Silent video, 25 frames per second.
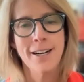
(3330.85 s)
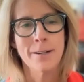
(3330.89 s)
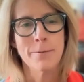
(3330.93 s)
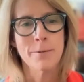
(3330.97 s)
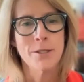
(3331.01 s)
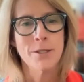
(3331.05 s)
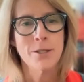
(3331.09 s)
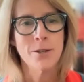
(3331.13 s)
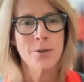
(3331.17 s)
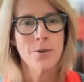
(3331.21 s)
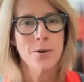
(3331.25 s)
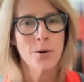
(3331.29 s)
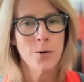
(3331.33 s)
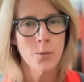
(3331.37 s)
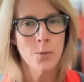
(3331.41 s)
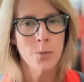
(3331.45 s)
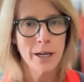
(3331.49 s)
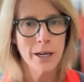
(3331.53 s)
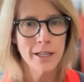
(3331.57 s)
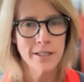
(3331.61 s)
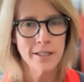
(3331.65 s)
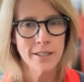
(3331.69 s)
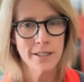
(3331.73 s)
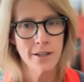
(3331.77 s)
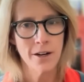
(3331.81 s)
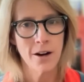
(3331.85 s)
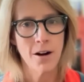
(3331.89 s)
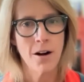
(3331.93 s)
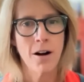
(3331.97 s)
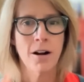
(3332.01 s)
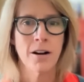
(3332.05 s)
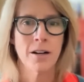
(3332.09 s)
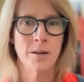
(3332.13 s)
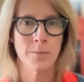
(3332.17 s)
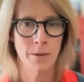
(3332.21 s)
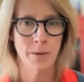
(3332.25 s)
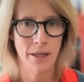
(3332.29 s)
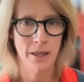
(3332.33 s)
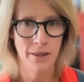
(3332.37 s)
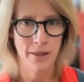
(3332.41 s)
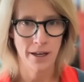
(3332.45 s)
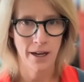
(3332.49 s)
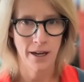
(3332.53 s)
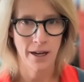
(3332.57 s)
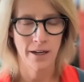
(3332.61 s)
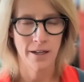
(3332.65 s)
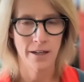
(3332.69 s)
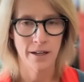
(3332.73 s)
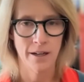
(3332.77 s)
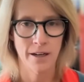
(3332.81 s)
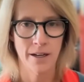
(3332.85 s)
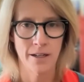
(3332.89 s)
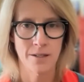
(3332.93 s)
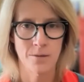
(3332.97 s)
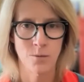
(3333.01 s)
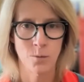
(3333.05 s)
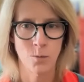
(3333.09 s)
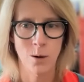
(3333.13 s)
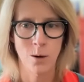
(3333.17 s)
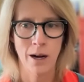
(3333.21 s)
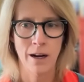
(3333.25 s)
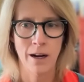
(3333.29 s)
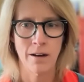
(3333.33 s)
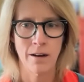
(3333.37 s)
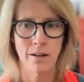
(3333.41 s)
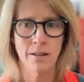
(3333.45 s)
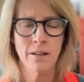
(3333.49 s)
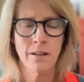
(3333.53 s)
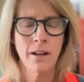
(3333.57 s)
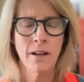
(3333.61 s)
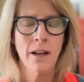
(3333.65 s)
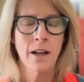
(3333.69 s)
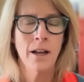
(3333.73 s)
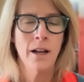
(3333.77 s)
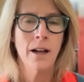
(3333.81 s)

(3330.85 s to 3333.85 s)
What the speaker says: So there are ways to augment that as well.